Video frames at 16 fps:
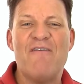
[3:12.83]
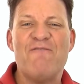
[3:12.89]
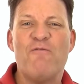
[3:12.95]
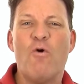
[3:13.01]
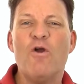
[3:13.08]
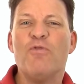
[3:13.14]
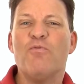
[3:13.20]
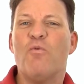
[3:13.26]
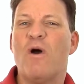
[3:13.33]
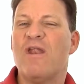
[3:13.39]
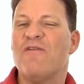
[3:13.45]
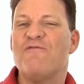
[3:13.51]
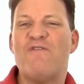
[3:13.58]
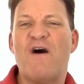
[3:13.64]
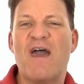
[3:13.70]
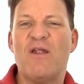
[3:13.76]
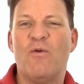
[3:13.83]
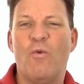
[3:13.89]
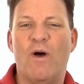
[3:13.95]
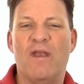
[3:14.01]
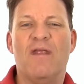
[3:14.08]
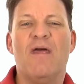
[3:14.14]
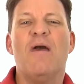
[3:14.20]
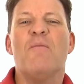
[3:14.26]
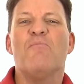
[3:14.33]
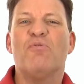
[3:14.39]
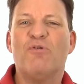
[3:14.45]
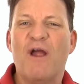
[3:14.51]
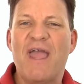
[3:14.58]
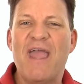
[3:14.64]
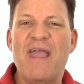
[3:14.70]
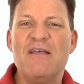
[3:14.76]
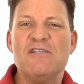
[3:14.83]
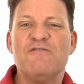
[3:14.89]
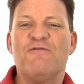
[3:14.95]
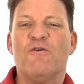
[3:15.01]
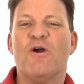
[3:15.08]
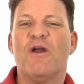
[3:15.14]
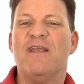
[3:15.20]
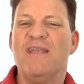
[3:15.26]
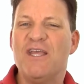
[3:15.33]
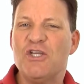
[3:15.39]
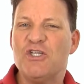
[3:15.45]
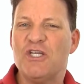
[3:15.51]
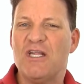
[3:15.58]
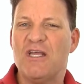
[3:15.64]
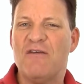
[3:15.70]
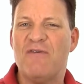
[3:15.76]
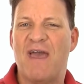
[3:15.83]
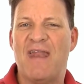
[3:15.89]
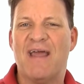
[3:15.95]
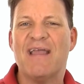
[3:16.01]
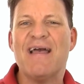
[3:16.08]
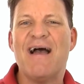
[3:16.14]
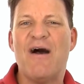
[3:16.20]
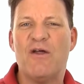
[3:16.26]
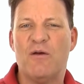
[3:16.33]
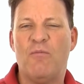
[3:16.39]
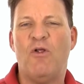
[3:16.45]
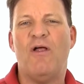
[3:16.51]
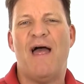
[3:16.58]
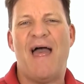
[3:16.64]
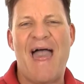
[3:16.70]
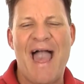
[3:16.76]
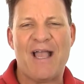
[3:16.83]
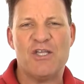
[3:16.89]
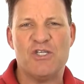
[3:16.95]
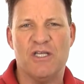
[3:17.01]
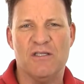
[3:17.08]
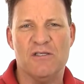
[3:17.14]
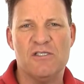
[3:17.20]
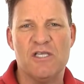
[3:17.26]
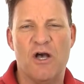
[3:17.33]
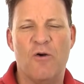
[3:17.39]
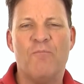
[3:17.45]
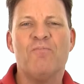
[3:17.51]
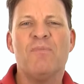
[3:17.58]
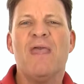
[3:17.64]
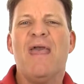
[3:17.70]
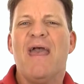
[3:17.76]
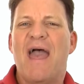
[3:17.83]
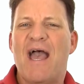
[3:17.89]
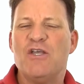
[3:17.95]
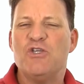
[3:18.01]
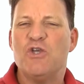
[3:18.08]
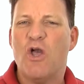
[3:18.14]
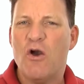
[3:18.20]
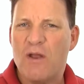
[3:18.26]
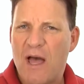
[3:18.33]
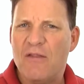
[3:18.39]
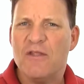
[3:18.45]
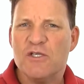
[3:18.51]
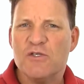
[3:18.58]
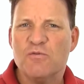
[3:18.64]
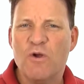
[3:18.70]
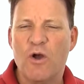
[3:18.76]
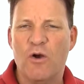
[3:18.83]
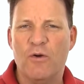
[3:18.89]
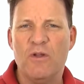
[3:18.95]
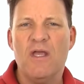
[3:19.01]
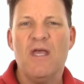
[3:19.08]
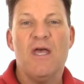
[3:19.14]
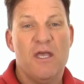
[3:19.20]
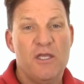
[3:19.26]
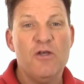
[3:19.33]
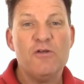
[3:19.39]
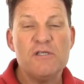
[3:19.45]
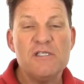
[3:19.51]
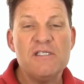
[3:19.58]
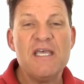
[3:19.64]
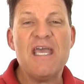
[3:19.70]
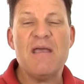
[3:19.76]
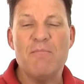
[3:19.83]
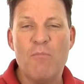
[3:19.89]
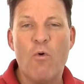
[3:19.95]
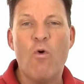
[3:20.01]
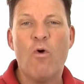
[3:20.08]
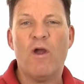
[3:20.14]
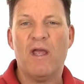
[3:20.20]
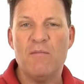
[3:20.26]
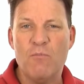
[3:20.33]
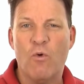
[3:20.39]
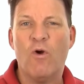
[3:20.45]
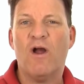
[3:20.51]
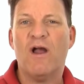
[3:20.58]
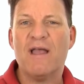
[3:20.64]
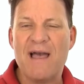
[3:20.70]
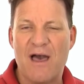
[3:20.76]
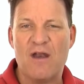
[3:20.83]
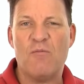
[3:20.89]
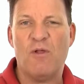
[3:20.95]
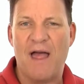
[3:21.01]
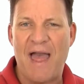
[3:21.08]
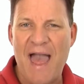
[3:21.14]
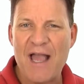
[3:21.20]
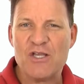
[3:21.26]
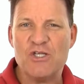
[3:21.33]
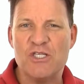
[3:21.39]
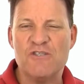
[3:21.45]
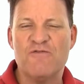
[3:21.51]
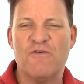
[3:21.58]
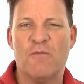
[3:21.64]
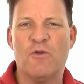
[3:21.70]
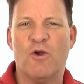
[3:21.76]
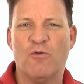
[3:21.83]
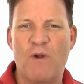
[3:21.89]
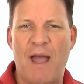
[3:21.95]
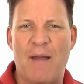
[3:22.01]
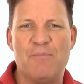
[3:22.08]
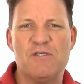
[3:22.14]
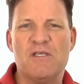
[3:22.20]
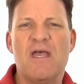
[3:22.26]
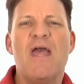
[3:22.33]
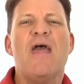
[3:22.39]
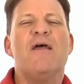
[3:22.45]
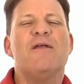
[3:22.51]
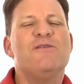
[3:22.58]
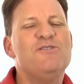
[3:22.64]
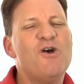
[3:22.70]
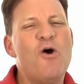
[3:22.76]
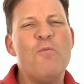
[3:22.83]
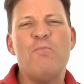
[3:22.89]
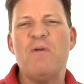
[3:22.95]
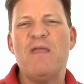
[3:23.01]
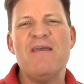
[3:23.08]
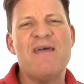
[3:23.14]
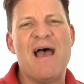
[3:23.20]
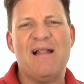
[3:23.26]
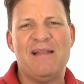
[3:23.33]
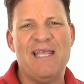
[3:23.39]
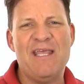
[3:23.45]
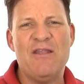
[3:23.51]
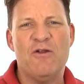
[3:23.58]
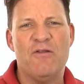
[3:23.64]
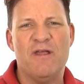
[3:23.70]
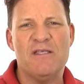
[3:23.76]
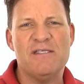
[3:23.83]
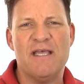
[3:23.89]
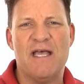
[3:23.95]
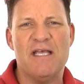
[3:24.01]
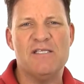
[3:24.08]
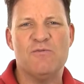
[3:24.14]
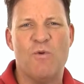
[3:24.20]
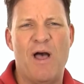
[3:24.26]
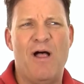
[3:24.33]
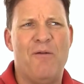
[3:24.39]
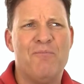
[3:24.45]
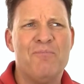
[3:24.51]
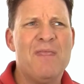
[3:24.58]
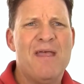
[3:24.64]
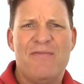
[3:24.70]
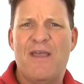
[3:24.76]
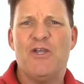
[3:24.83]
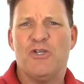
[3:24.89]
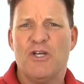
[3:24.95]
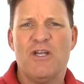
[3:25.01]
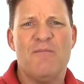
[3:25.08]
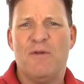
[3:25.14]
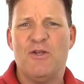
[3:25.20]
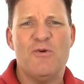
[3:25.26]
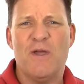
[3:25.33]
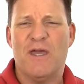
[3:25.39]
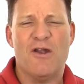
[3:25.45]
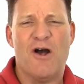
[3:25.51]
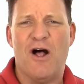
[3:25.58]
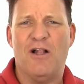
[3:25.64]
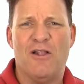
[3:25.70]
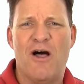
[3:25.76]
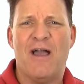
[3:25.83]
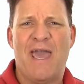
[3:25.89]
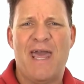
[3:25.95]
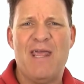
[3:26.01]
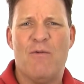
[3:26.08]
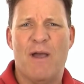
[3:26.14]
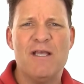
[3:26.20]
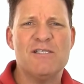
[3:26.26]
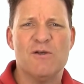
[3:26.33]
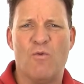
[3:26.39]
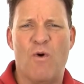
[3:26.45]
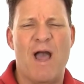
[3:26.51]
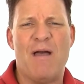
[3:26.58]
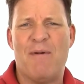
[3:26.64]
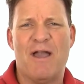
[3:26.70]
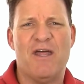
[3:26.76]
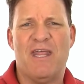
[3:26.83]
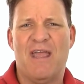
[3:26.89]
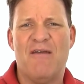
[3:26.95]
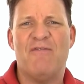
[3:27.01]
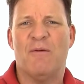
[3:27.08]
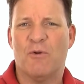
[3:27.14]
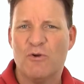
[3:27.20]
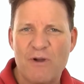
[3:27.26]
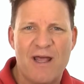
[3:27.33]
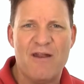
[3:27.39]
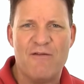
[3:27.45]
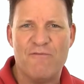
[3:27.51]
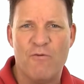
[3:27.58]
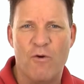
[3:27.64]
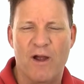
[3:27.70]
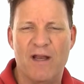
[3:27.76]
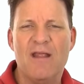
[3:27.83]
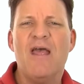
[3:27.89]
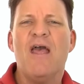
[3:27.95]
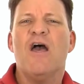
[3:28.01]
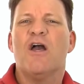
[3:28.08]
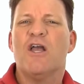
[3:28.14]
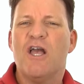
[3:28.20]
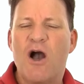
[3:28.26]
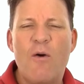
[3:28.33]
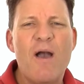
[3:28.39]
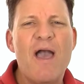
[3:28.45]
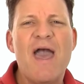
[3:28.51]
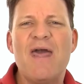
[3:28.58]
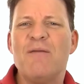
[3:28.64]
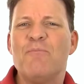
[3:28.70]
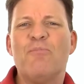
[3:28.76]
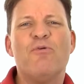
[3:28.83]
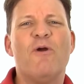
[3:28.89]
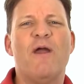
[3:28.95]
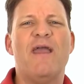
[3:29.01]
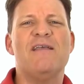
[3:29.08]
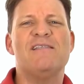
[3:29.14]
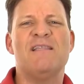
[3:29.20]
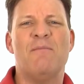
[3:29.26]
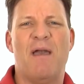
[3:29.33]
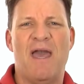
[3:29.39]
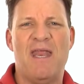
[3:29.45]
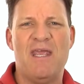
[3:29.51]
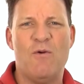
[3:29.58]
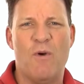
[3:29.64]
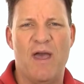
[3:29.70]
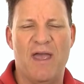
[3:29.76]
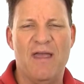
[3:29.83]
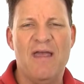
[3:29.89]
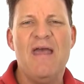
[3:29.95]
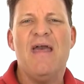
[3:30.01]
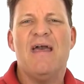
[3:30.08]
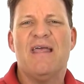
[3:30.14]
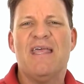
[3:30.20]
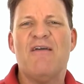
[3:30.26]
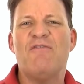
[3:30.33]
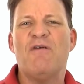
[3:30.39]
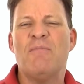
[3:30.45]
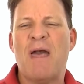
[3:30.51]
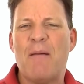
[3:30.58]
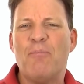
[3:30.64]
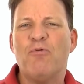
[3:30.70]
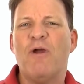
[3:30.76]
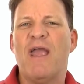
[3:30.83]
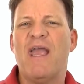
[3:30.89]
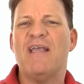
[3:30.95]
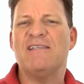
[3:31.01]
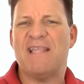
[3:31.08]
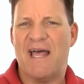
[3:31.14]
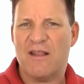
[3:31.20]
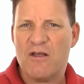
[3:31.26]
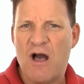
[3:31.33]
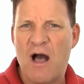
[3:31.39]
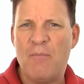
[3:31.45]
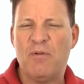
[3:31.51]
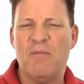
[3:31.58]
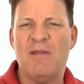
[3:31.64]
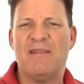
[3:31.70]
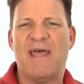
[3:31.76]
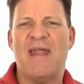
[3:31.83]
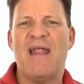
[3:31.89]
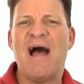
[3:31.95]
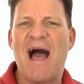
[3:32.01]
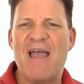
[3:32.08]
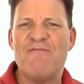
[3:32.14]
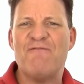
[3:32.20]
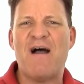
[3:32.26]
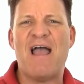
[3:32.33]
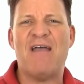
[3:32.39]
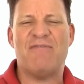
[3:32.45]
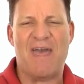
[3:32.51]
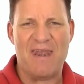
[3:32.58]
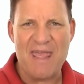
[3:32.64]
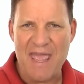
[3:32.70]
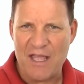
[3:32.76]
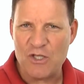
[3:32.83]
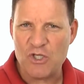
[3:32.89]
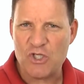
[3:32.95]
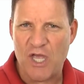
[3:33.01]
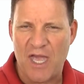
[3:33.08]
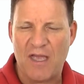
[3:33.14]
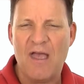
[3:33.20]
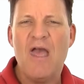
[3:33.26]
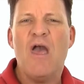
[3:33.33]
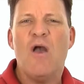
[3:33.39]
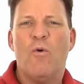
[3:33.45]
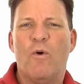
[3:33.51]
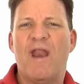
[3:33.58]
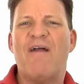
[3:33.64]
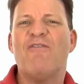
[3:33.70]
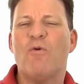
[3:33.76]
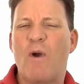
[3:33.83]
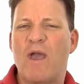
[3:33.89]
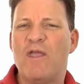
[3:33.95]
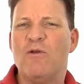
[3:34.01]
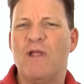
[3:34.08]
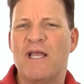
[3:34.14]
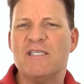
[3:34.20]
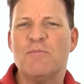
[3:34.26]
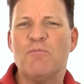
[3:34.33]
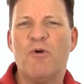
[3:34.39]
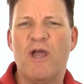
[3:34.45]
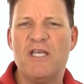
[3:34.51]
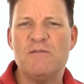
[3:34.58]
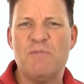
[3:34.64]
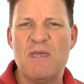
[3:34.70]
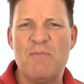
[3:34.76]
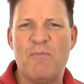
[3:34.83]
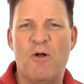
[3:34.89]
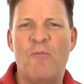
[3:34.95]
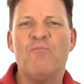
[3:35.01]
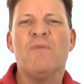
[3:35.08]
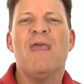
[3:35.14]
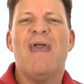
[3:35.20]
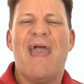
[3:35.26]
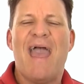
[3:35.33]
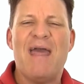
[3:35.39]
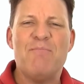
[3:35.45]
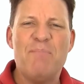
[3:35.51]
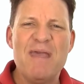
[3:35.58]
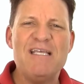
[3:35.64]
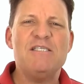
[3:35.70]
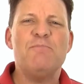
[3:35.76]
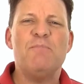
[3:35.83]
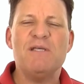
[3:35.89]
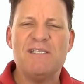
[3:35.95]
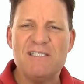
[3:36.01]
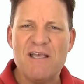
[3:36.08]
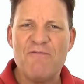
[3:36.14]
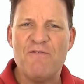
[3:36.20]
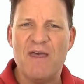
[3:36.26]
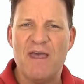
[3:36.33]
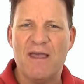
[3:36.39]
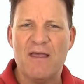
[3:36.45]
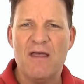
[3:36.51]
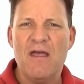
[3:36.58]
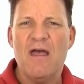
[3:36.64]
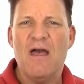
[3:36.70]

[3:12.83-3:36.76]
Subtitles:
Fourth one and final one, praise for initiative and accountable action. So as you go down this road, you'll see more and more accountable actions from your reps. Don't be that leader that says, well, they should have been doing it all along anyway, so why am I going to give them credit for it? Go ahead and praise them anyway. Give them that praise, that compliment, that high five, that handshake, whatever way you like to praise people, and be specific